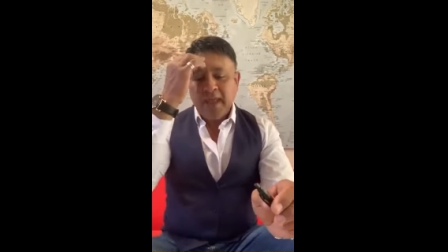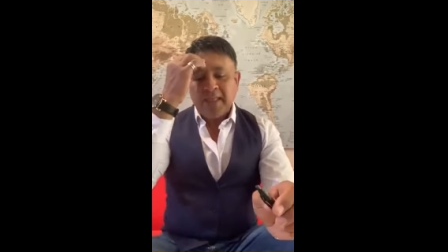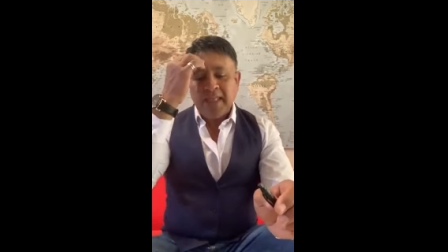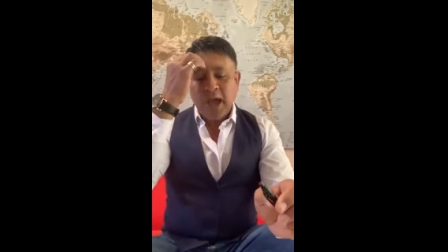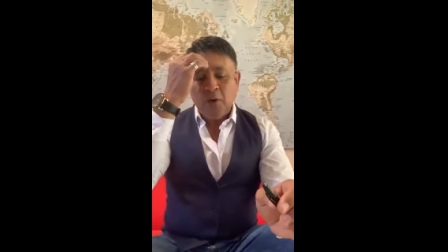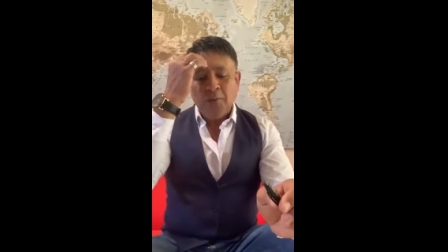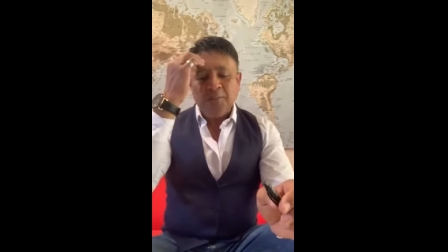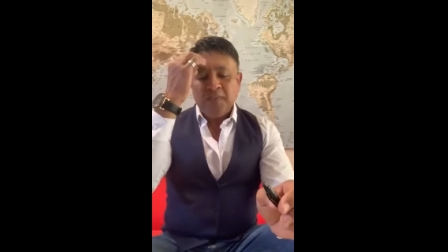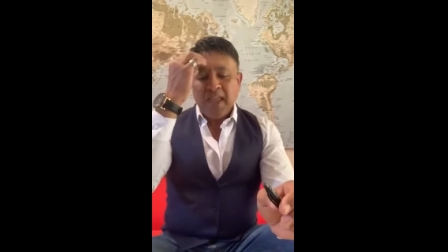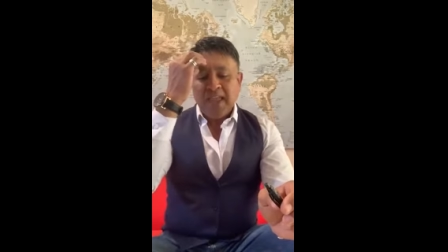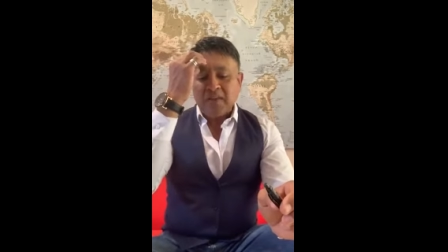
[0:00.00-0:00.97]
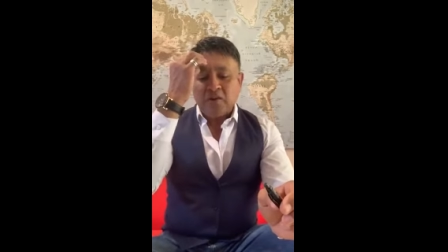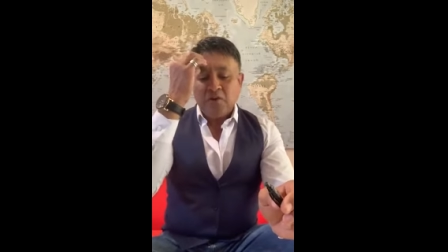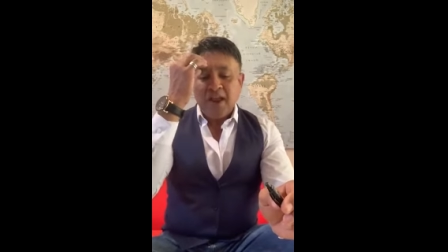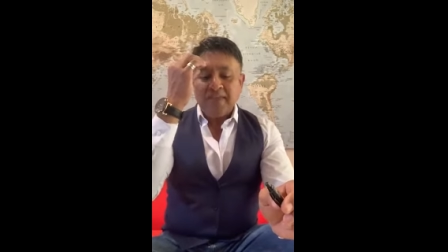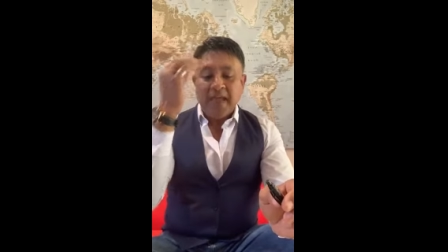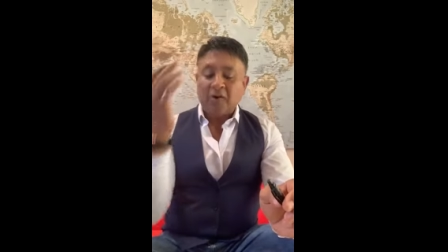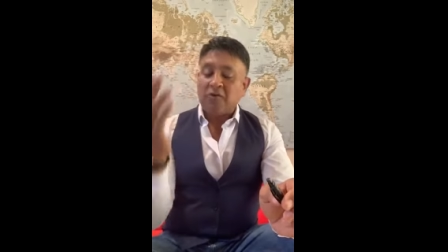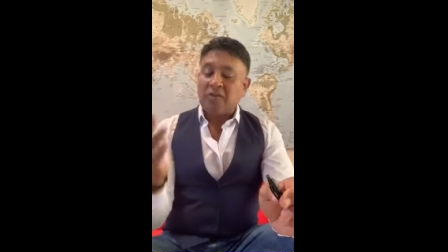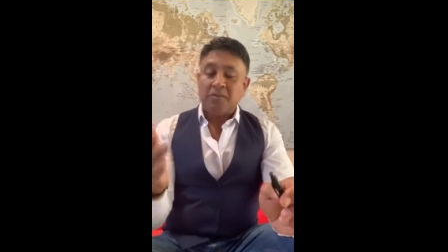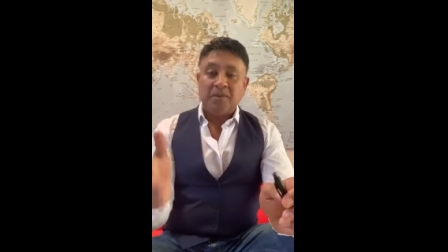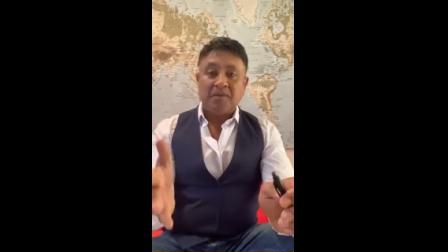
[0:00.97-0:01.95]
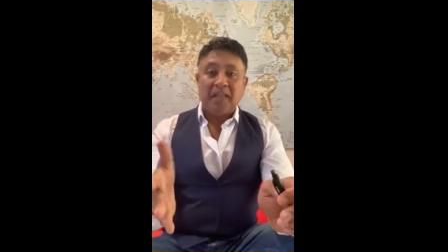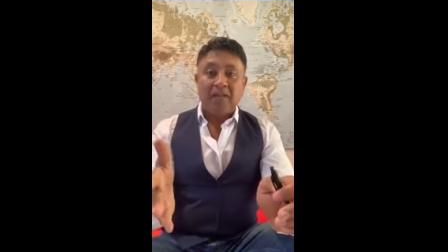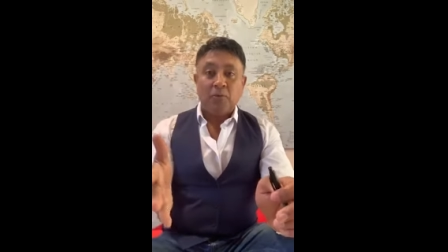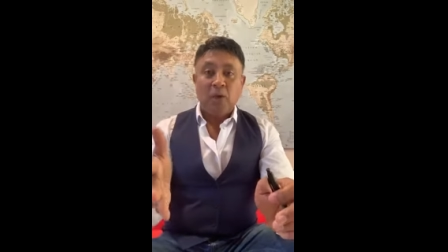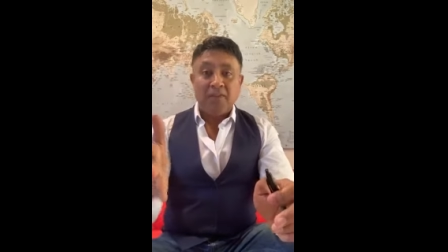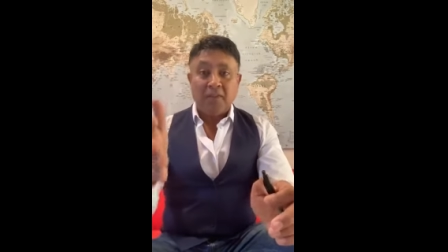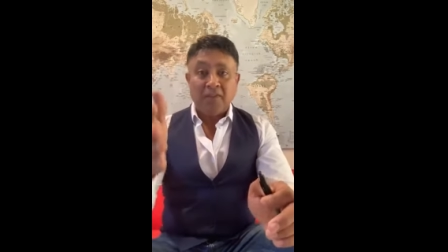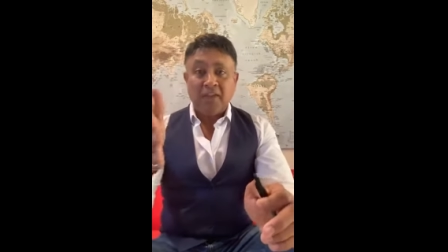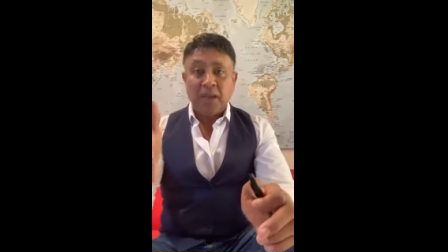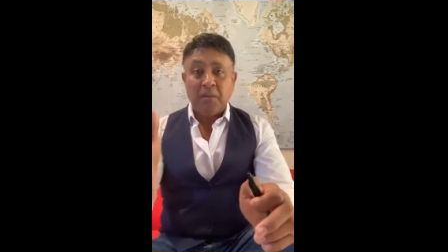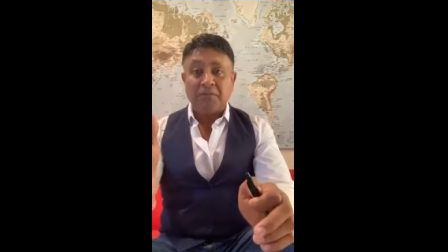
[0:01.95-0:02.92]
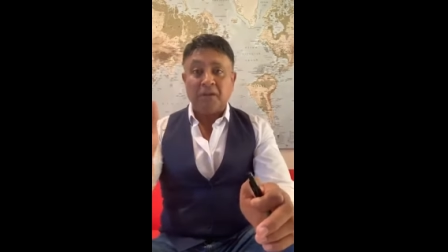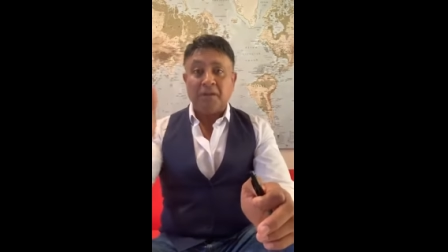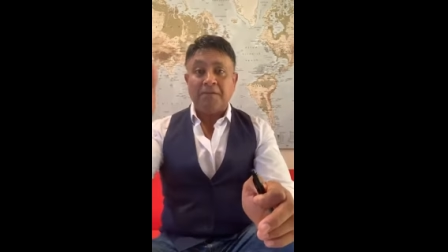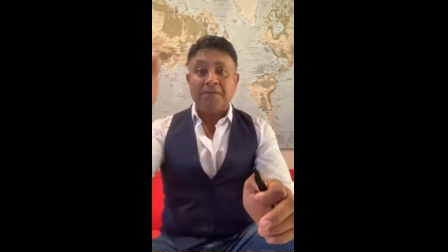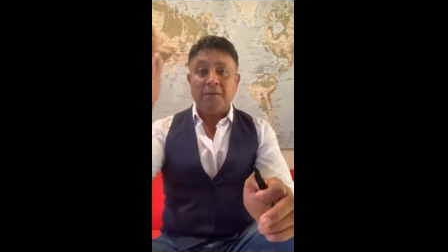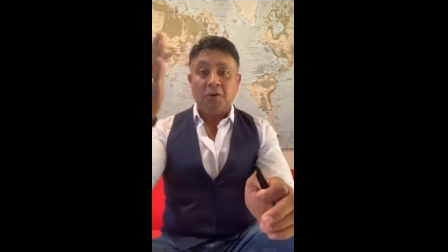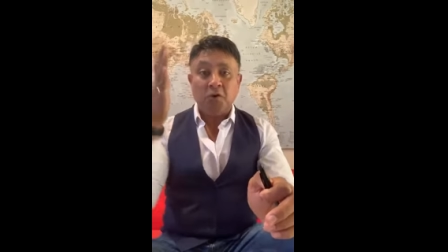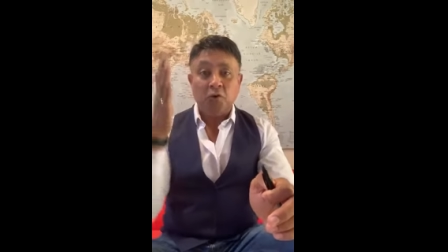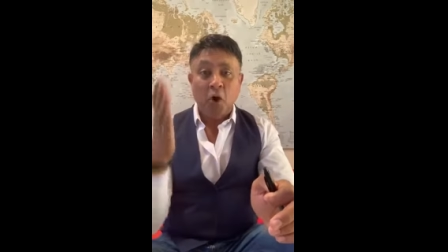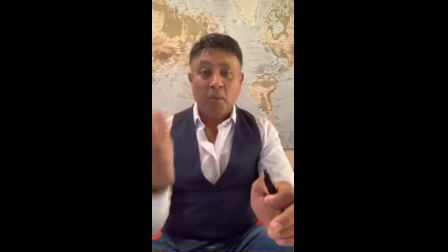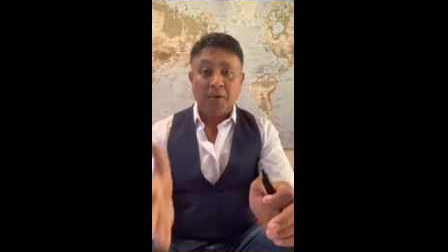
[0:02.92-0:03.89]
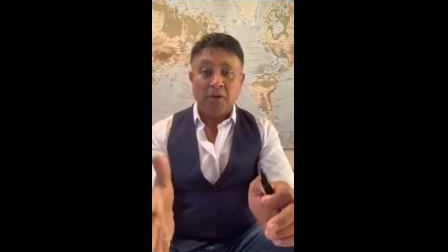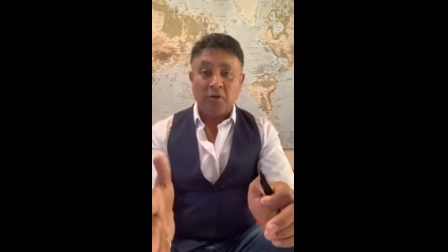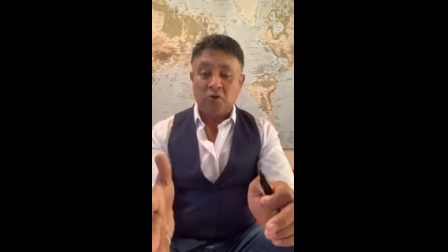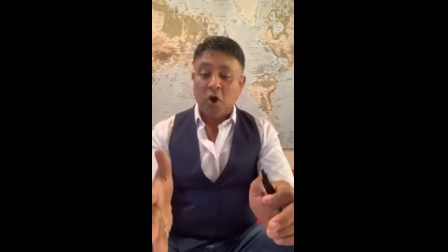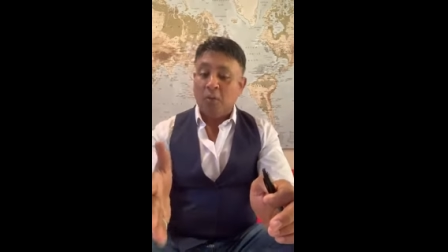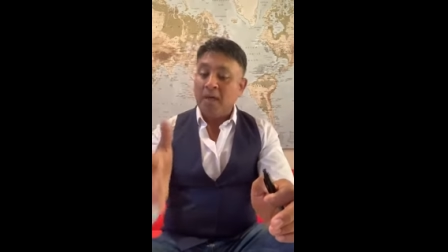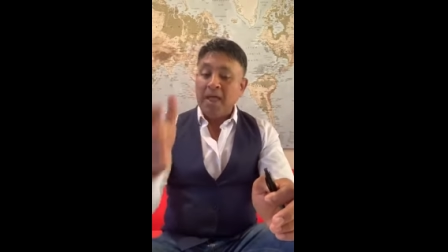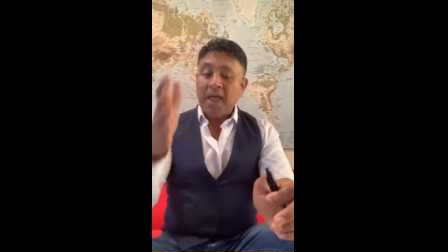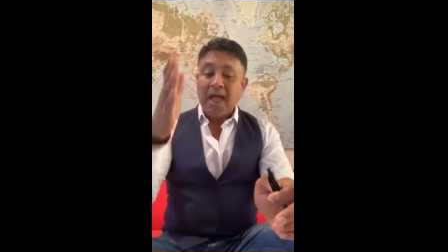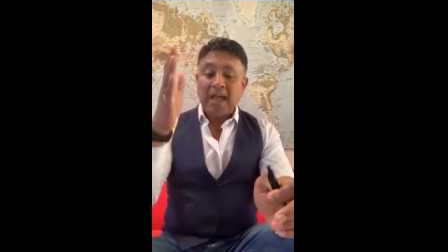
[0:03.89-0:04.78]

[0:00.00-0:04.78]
Now, it's great that Christmas is out the way. The team have done a phenomenal job.